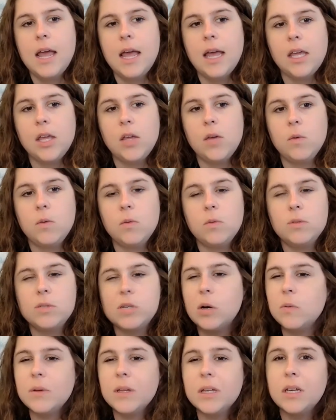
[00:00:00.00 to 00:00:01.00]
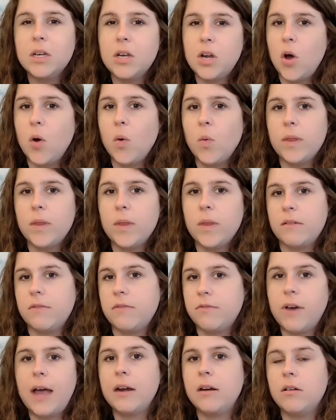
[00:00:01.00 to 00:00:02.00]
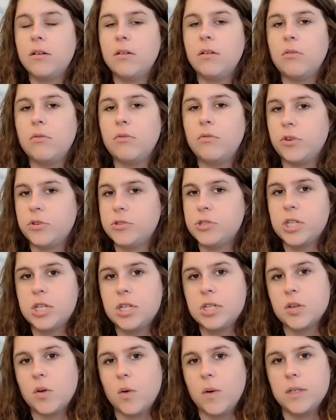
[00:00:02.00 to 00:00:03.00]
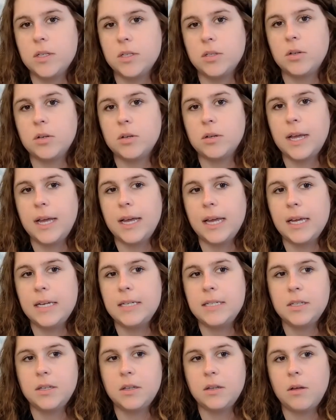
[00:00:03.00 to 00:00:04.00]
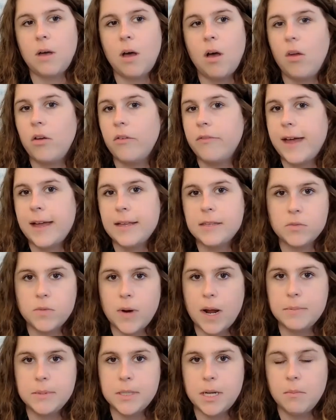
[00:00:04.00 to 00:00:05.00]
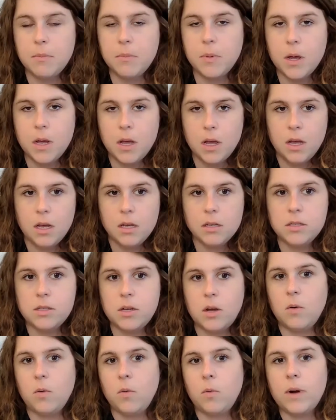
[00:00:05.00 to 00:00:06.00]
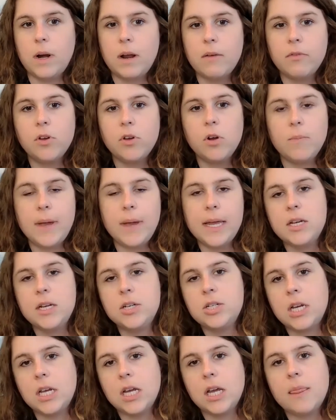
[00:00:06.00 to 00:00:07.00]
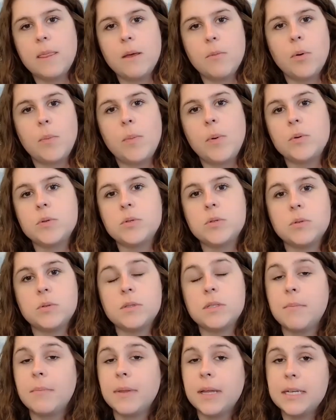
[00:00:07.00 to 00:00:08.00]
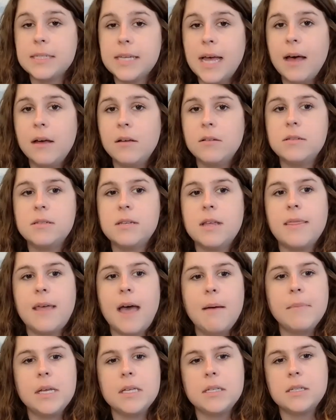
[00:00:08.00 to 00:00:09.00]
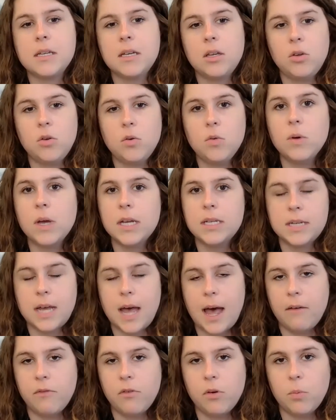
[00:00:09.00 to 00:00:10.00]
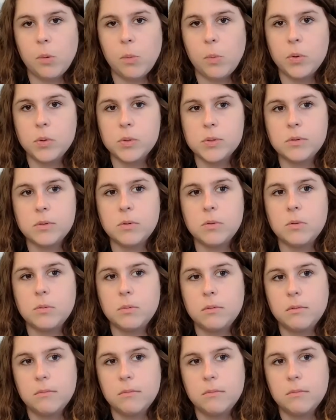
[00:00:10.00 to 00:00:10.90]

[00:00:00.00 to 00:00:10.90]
you don't really know what the final version is going to look like until all of that's wrapped up. So whenever you're managing the proposal someplace else, that means that you get to have your proposal